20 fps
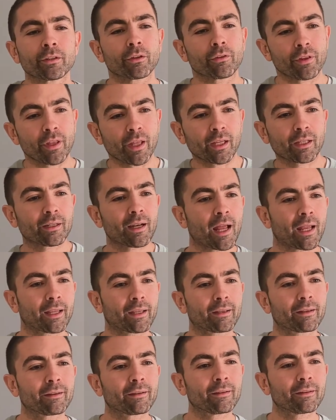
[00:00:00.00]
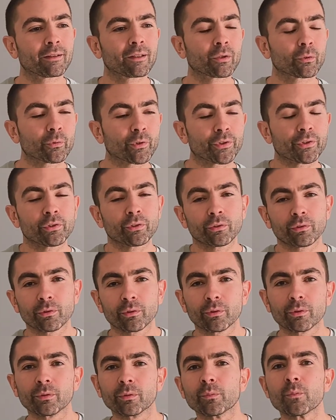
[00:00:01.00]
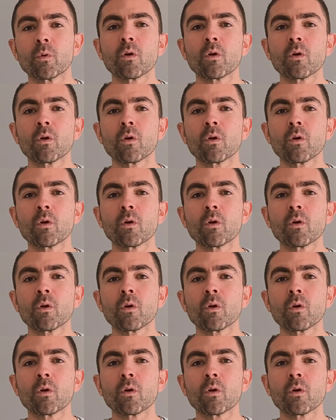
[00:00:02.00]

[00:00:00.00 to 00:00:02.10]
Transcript: You think like when you